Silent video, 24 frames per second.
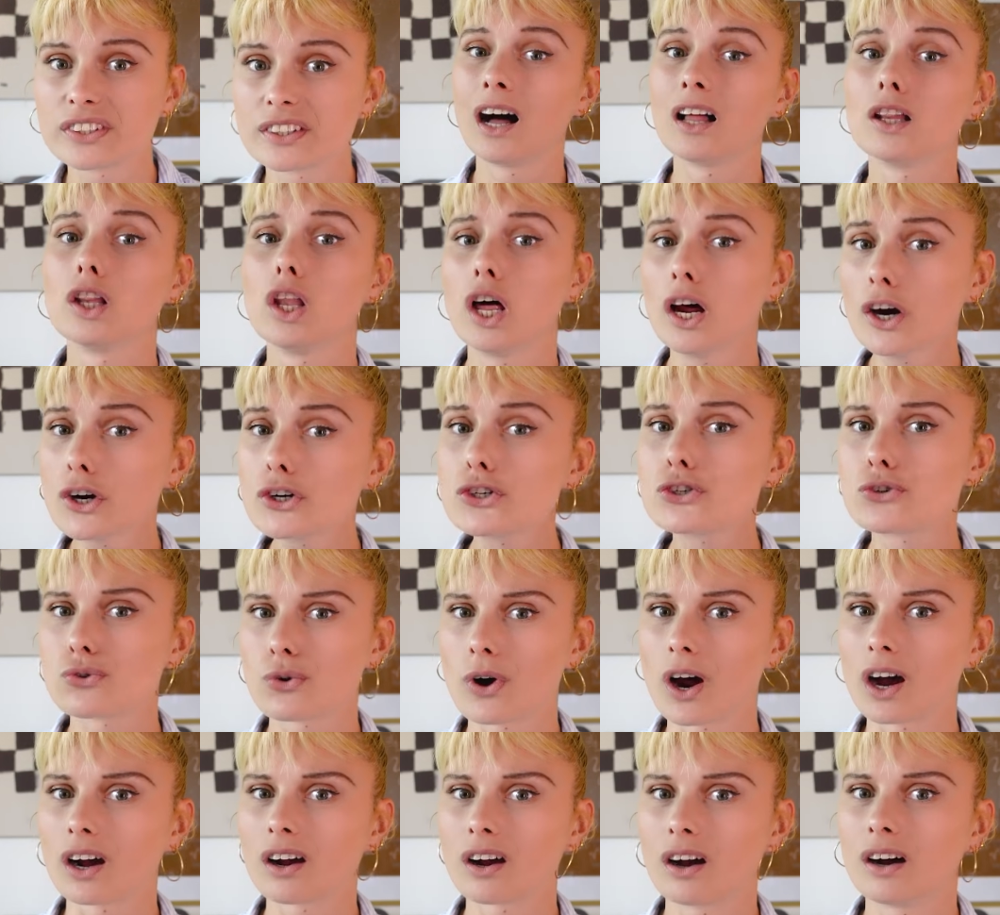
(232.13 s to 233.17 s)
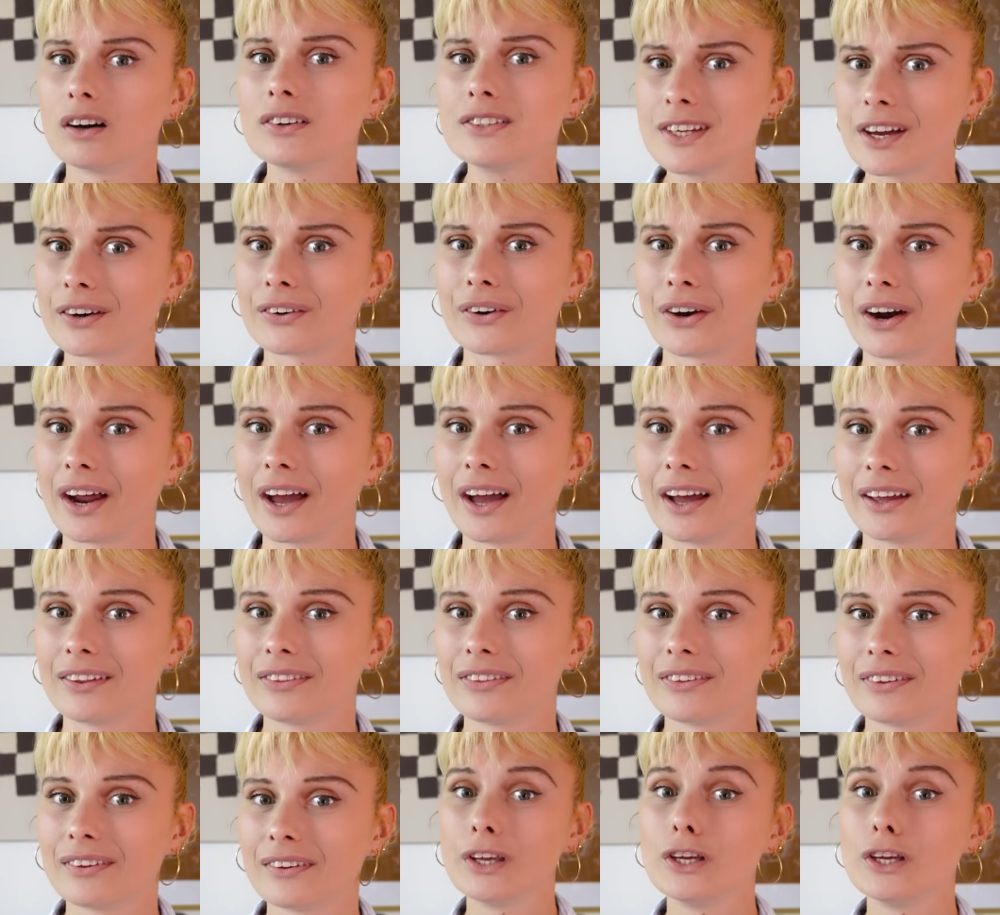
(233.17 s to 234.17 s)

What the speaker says: A large rug, on the other hand,